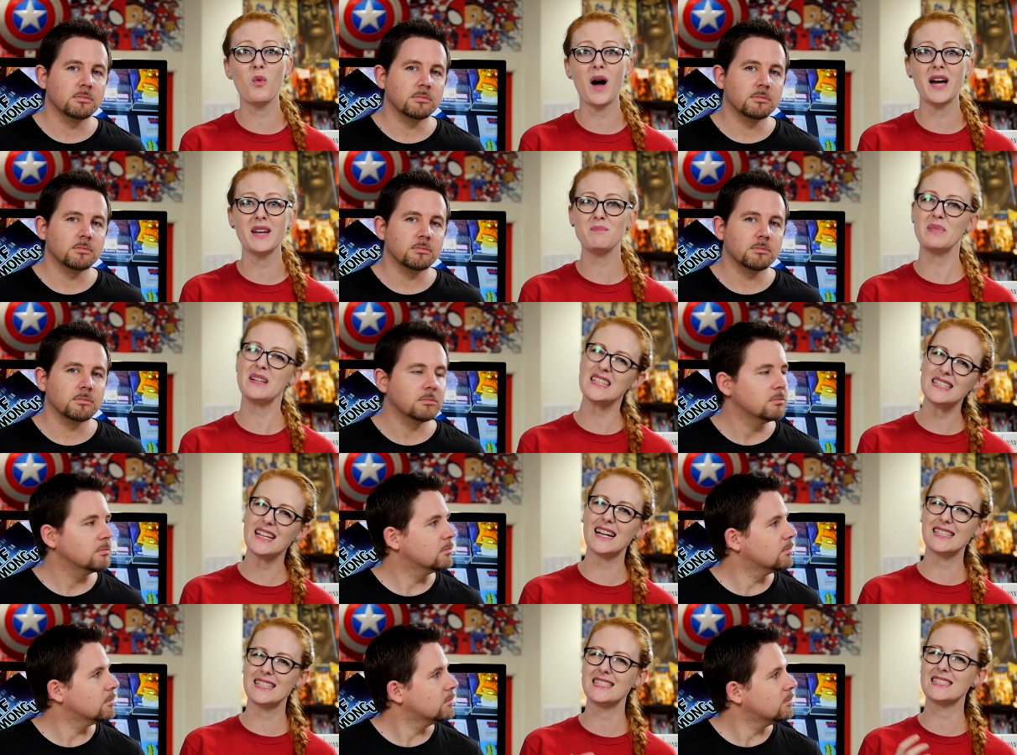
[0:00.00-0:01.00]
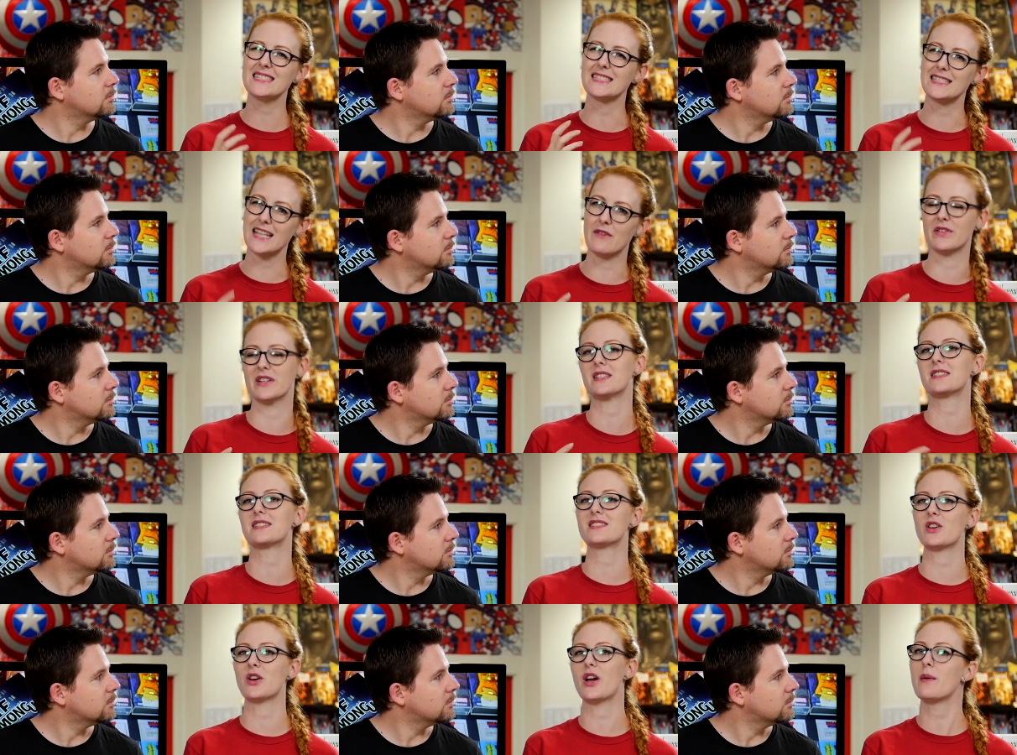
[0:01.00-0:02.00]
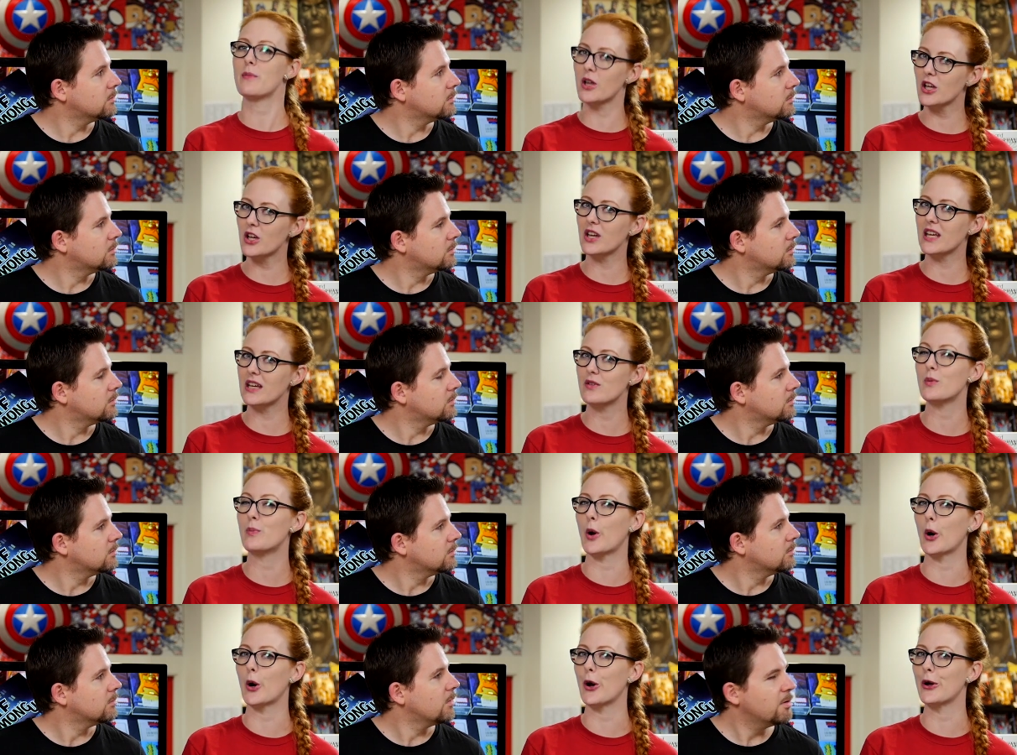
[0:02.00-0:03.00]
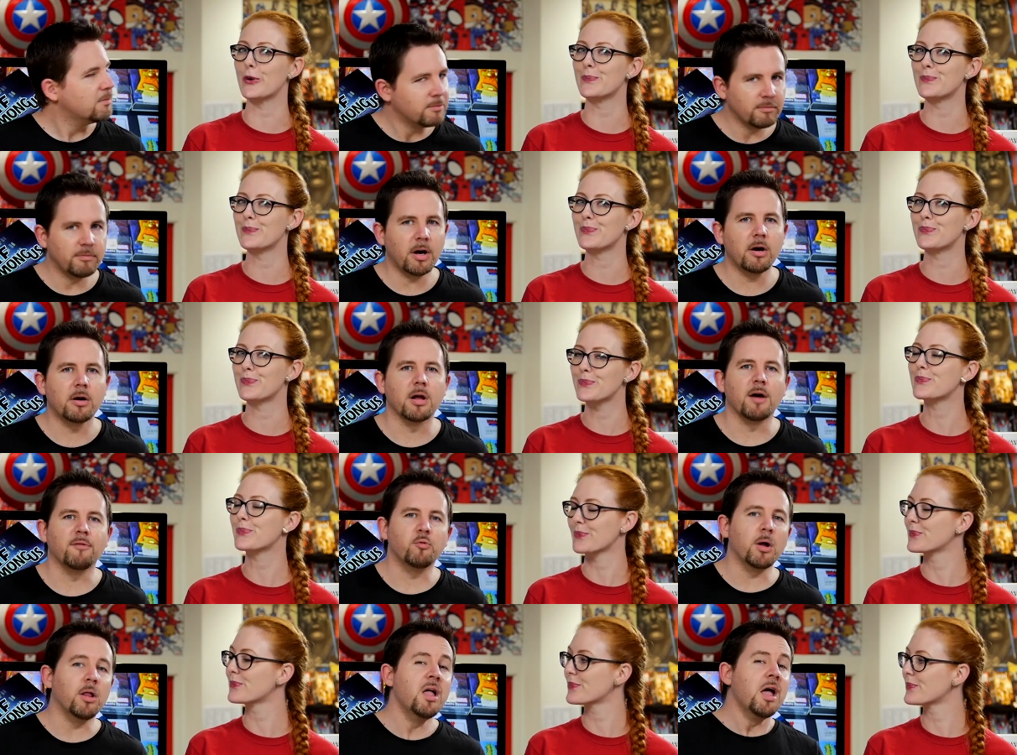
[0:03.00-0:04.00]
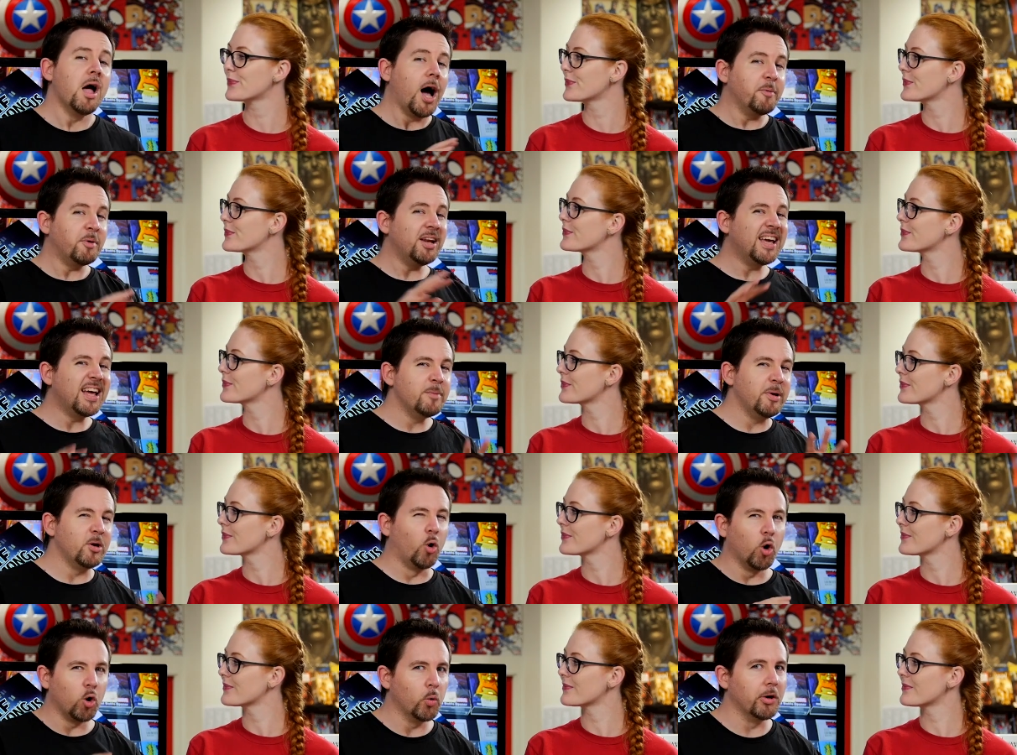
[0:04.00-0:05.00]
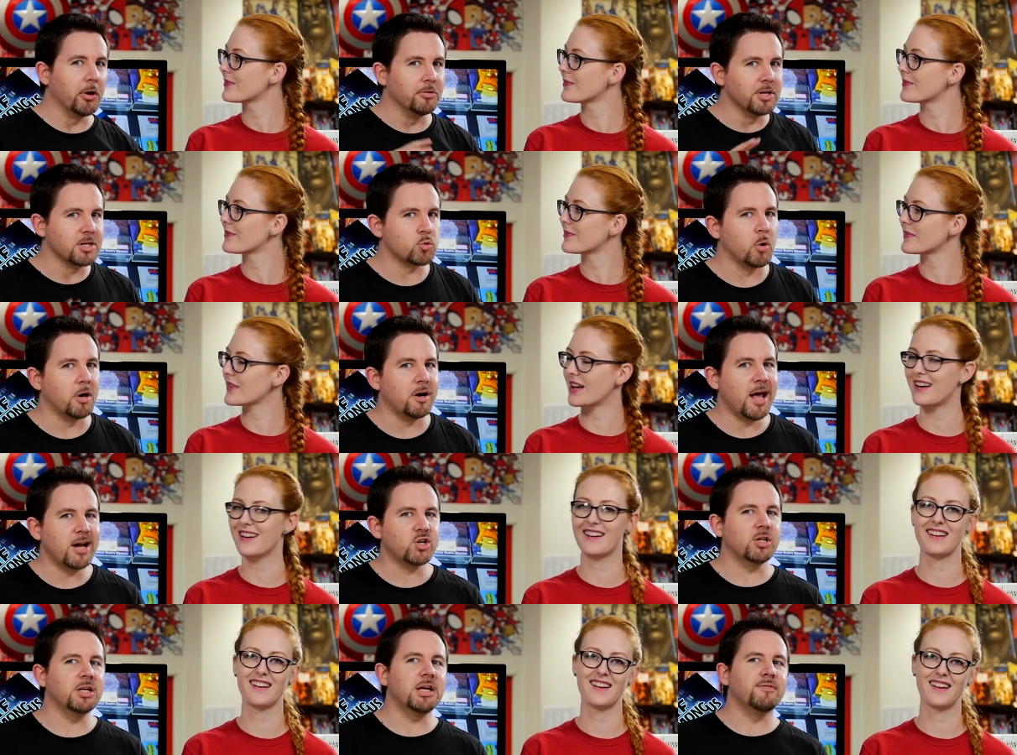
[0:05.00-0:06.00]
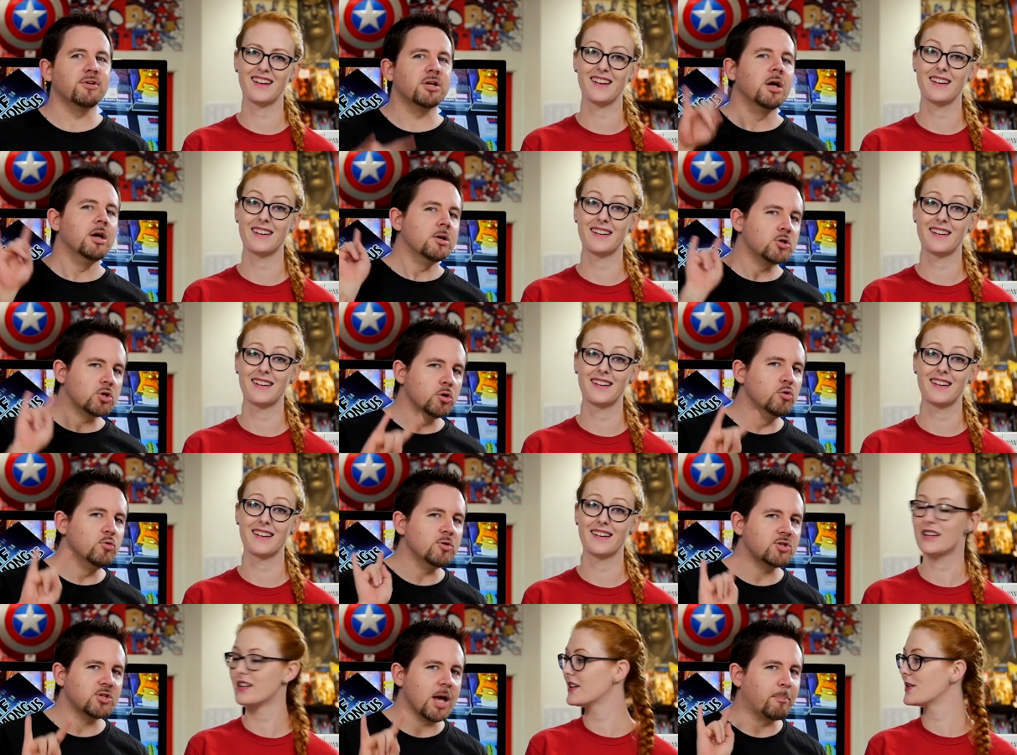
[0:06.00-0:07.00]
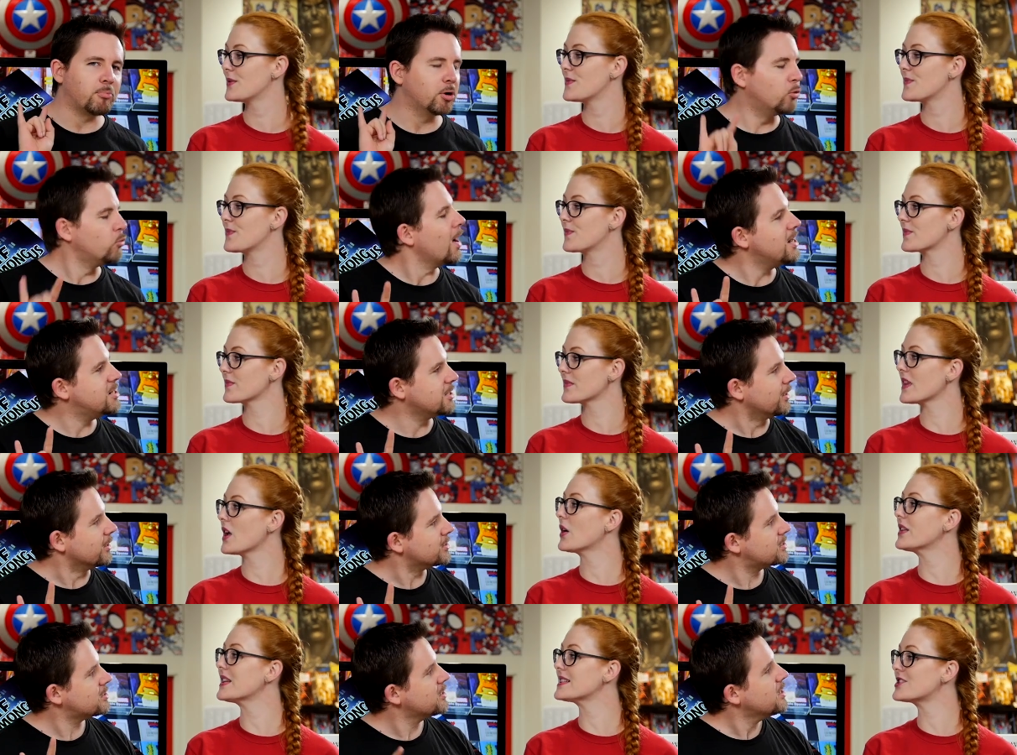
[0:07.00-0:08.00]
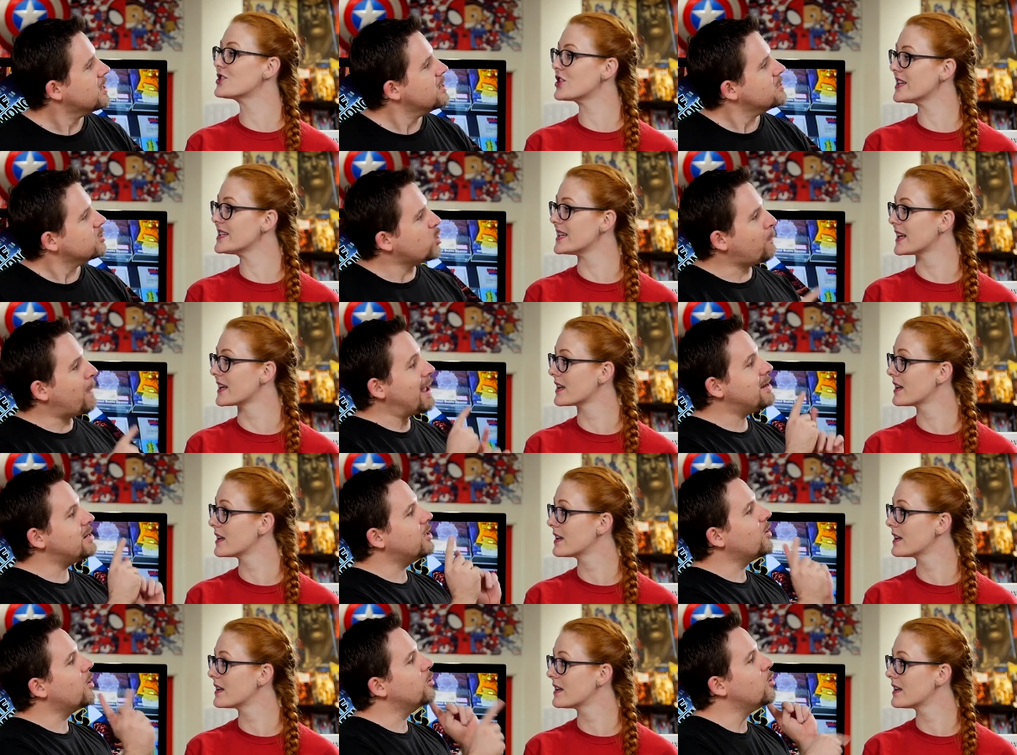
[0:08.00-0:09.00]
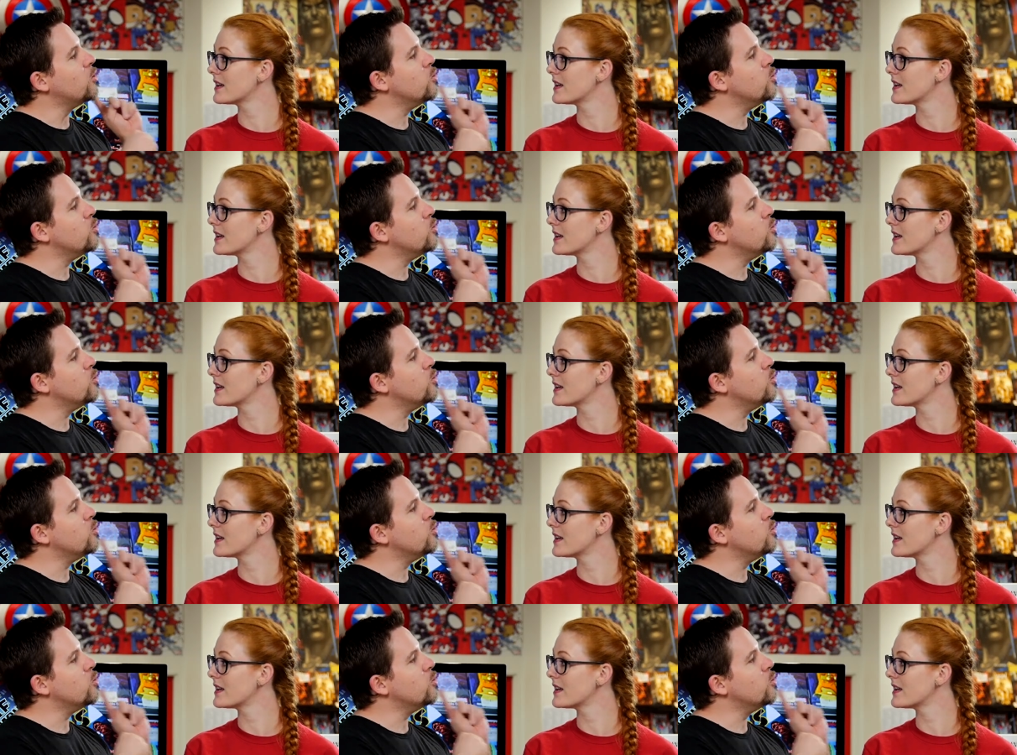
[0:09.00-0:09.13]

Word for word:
Speaker 1: one, but I didn't love it, so I'm only going to give it a borrow.
Speaker 2: Fair enough. Well, I'm going to get a bit awkward on this one and actually give it two separate ratings. No, that's cheating. Depending on